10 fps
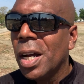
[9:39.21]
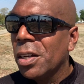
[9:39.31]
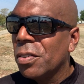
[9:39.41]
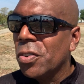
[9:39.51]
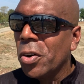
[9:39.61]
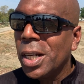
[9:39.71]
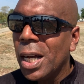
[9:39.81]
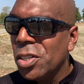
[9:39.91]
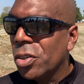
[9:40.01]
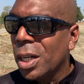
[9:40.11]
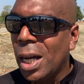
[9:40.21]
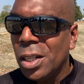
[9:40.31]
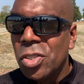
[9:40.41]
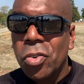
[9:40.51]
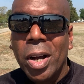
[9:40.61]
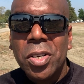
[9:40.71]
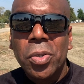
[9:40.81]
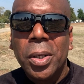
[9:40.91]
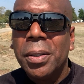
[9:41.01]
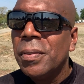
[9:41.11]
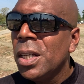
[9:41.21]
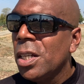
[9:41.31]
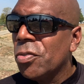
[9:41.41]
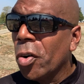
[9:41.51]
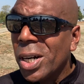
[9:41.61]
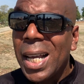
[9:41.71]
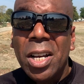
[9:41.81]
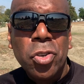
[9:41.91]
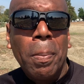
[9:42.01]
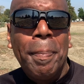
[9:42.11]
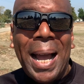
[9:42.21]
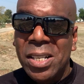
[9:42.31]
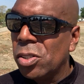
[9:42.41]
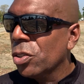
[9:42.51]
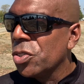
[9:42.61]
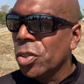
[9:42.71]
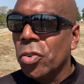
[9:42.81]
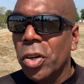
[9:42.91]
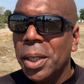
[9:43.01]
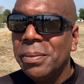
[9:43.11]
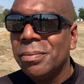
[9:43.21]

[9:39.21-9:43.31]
You've already gotten your college graduate, you've already gotten your bachelor's degree,